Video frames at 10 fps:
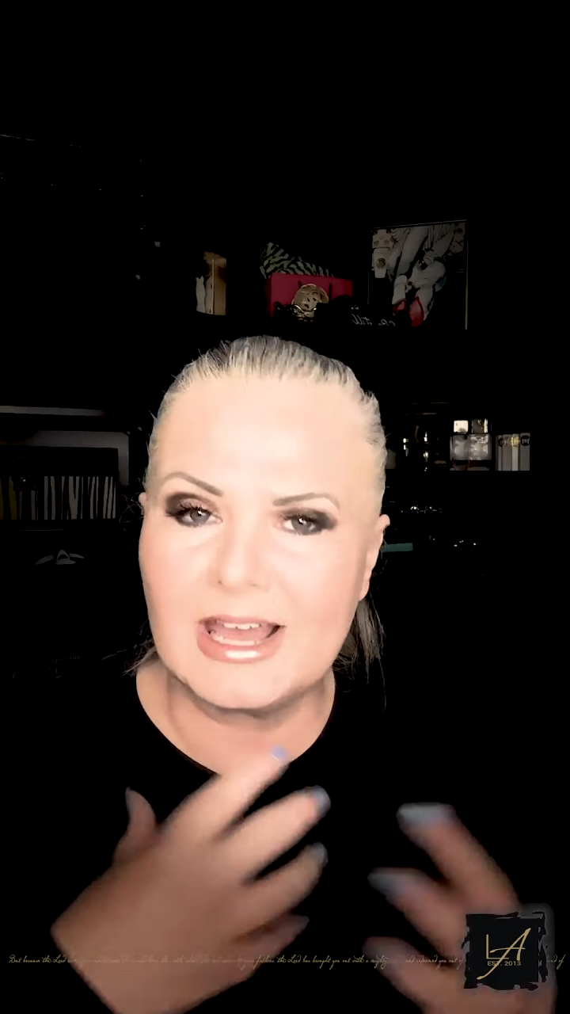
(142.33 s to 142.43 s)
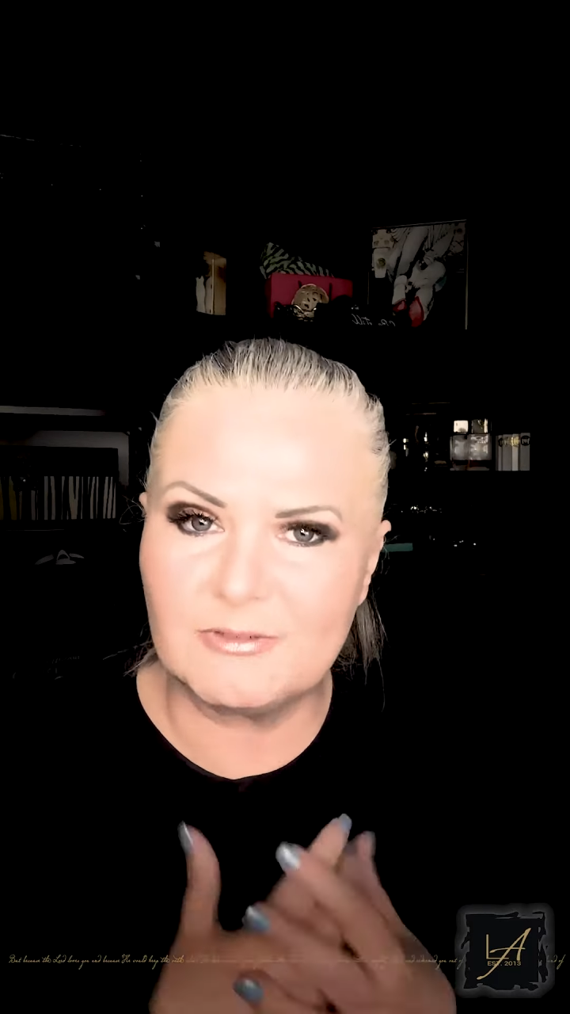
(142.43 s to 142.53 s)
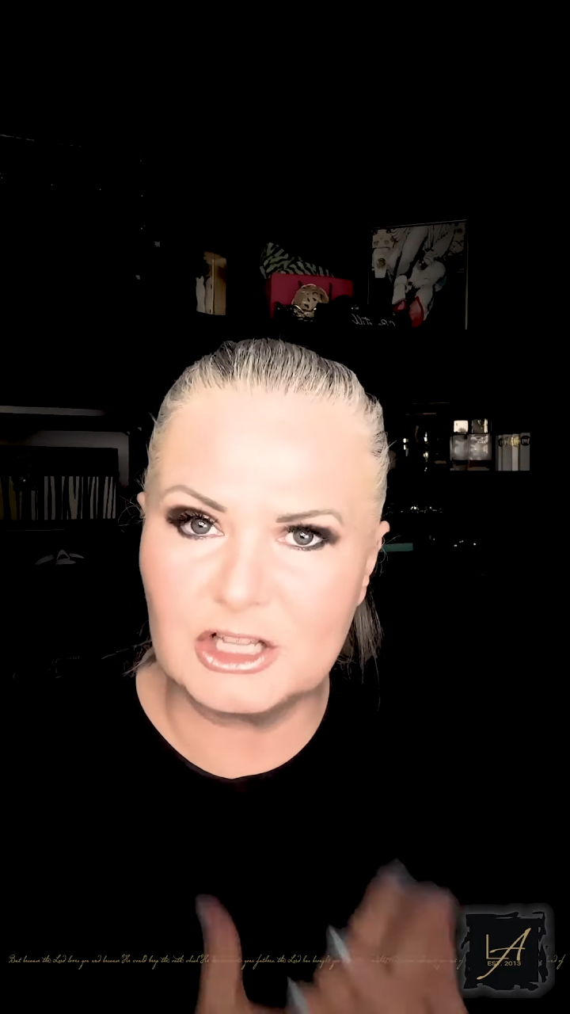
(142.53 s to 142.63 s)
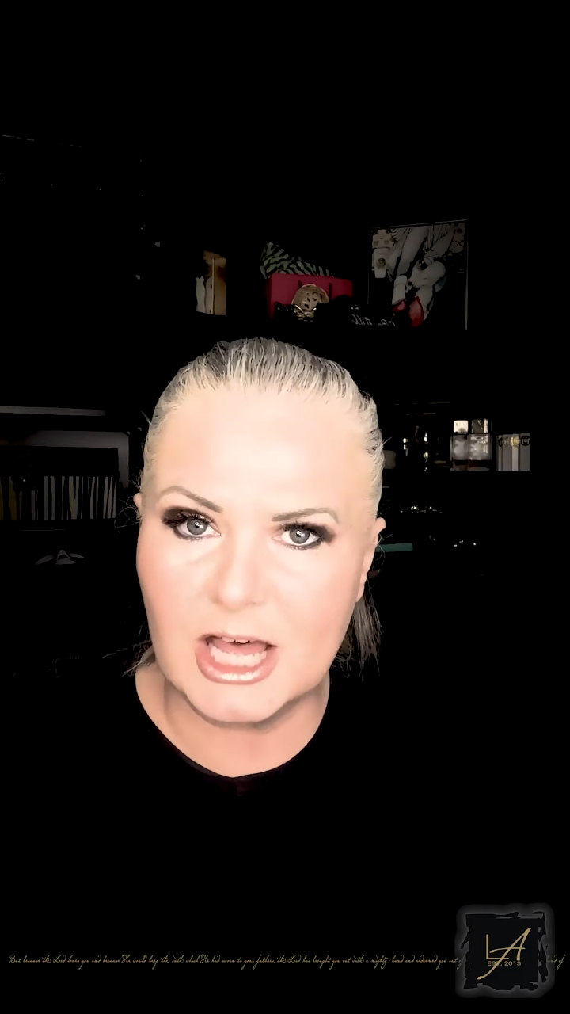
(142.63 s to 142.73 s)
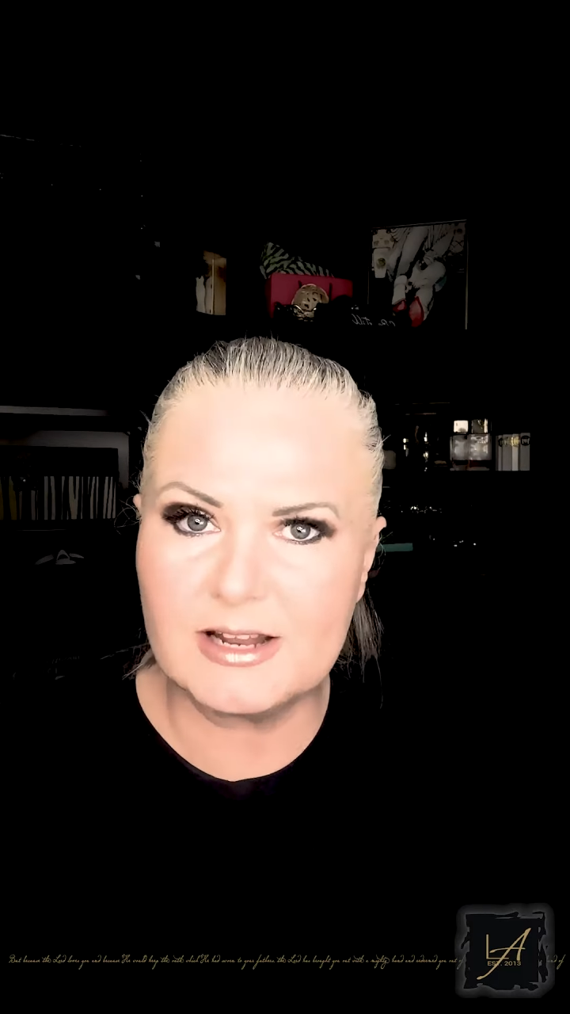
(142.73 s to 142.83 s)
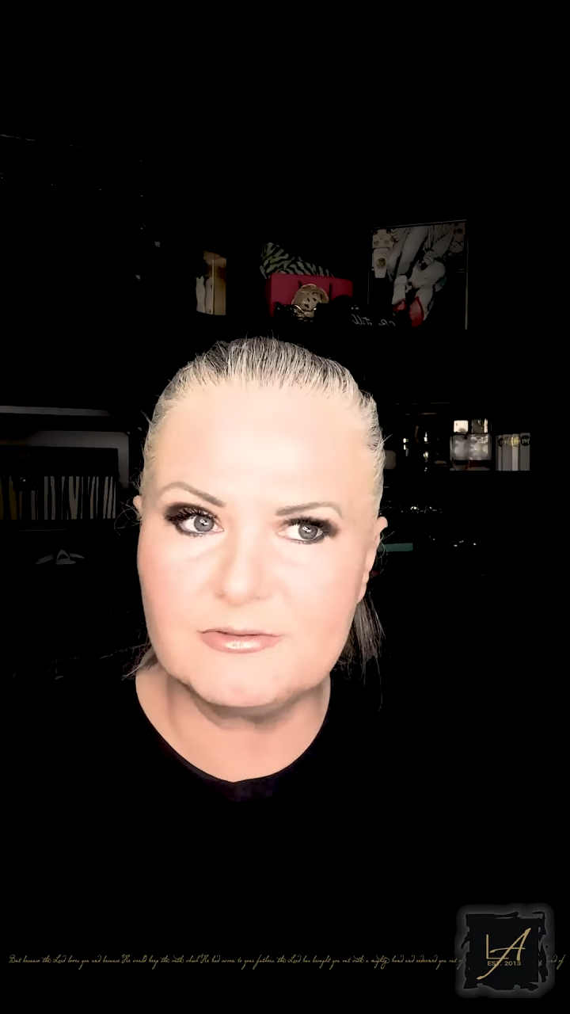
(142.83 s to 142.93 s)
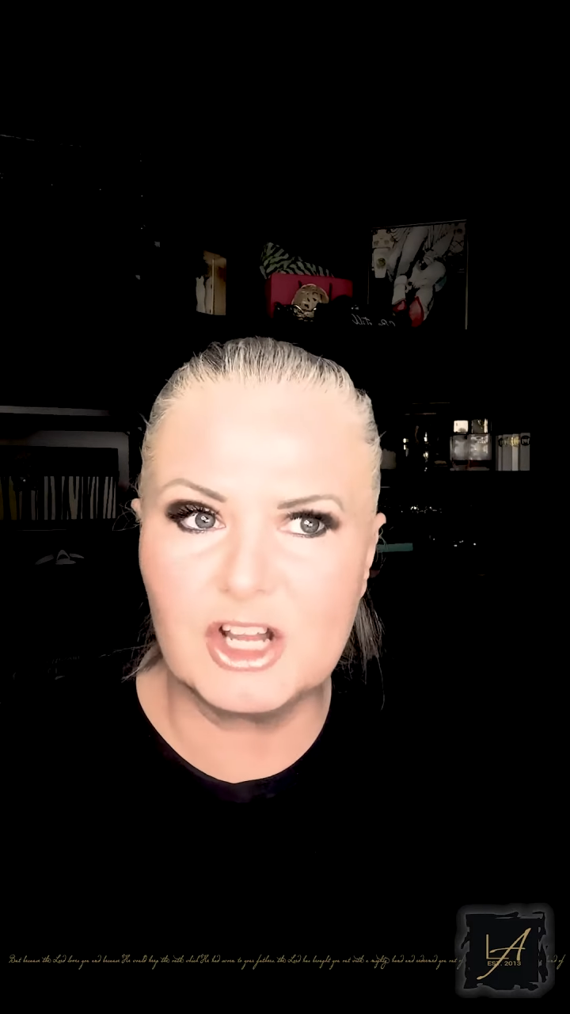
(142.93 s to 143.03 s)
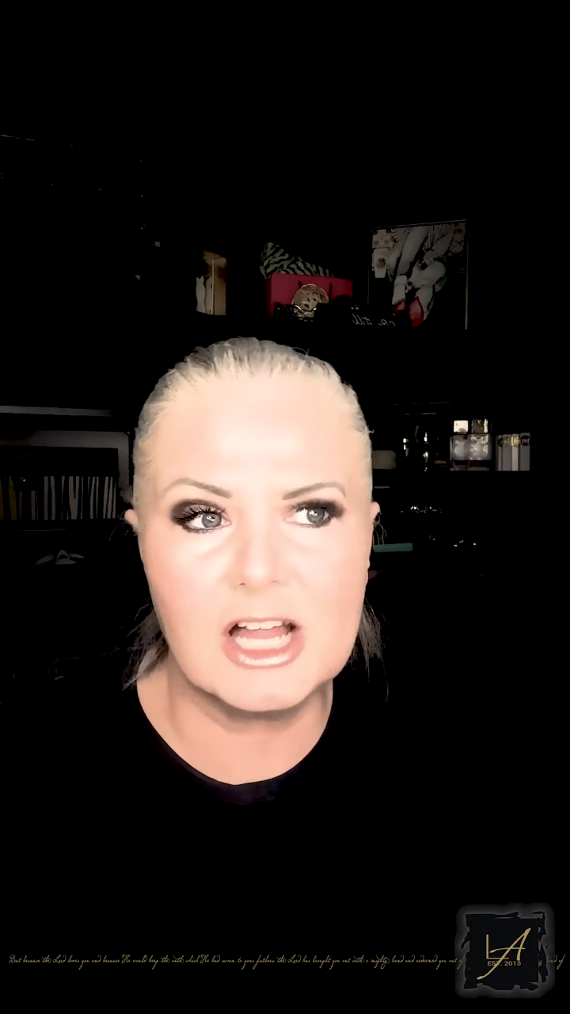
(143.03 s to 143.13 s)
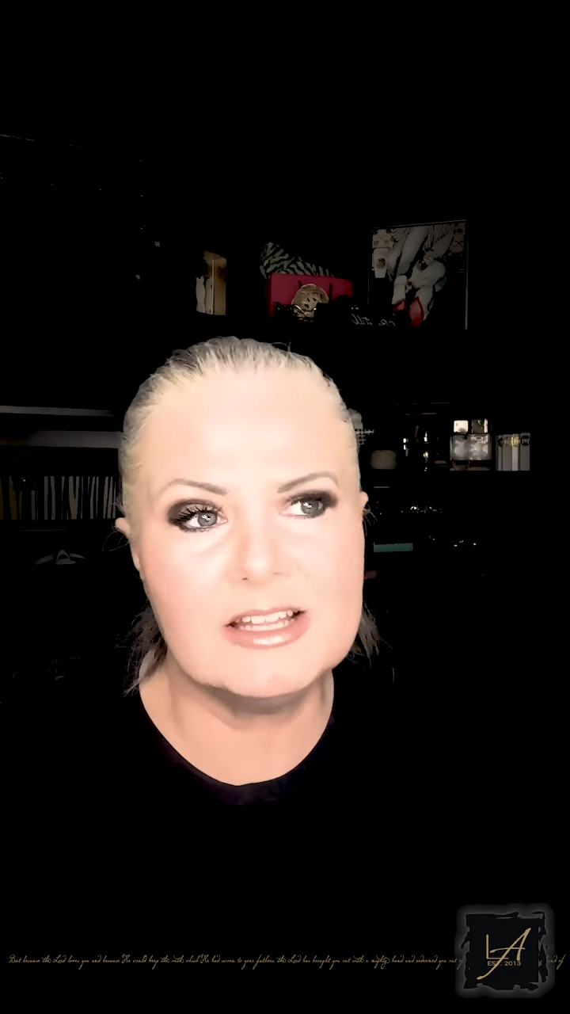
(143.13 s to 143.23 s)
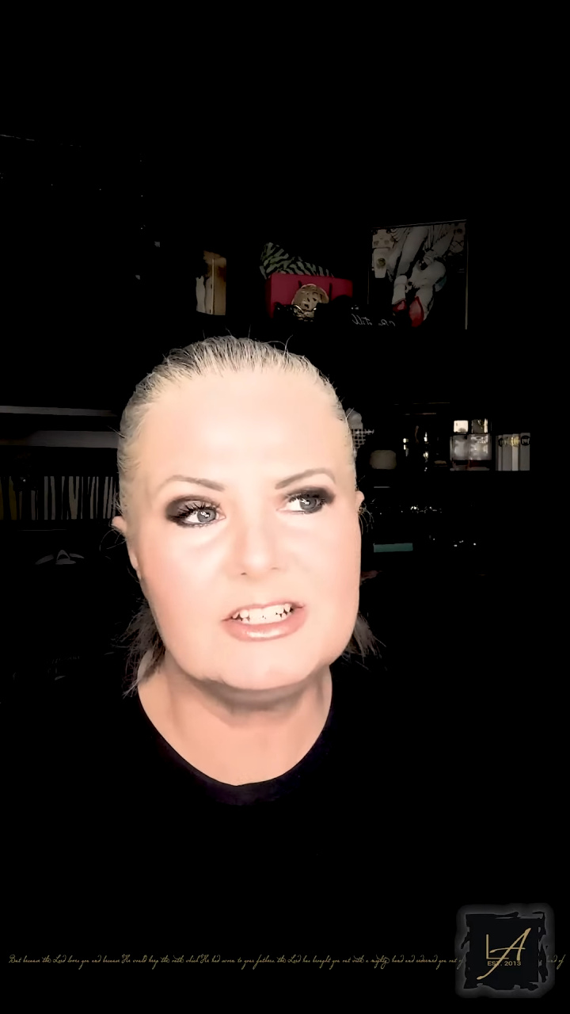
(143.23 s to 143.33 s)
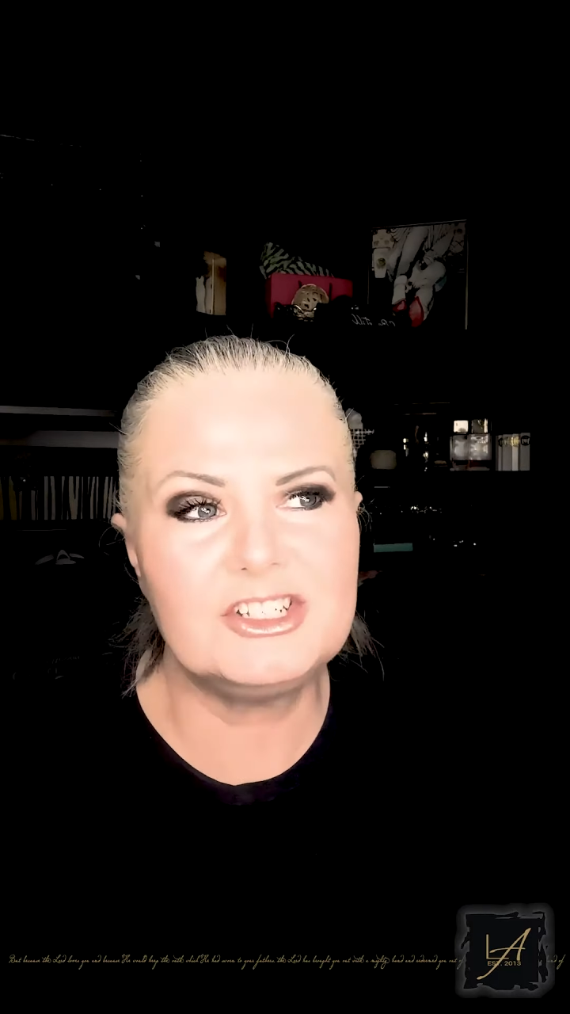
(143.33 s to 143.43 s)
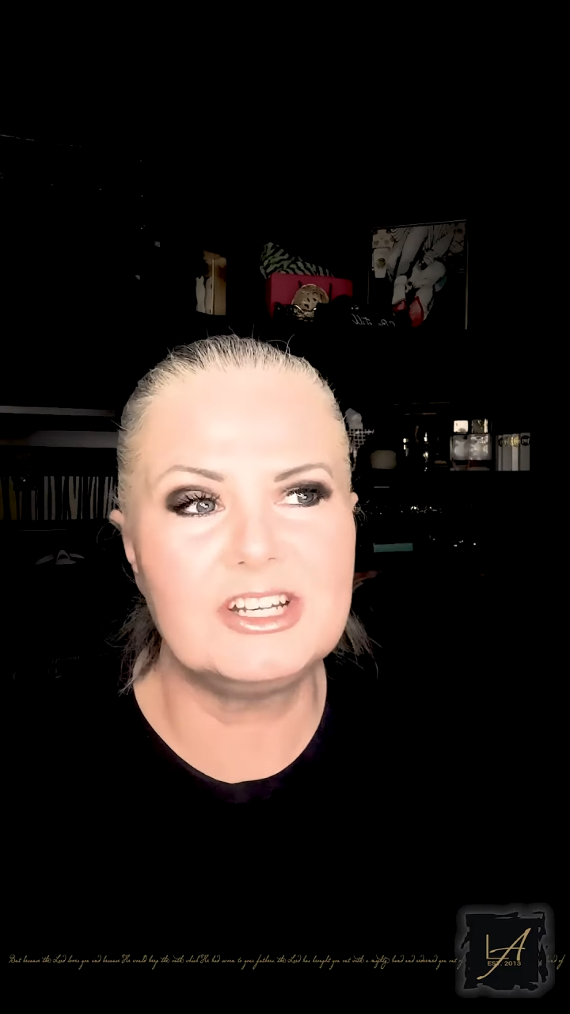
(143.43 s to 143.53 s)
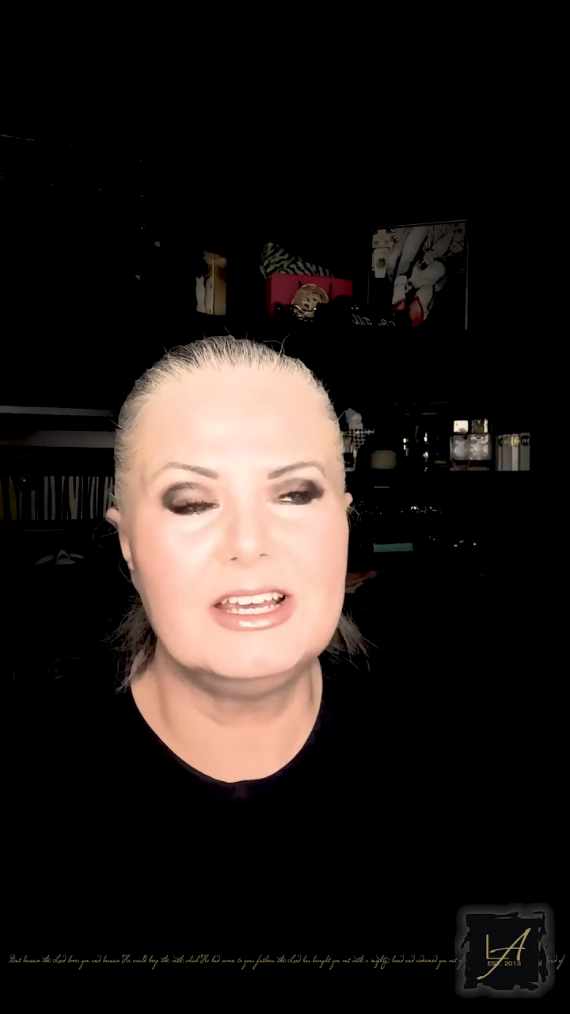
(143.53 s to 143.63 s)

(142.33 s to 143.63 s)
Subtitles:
I have a lot of knowledge,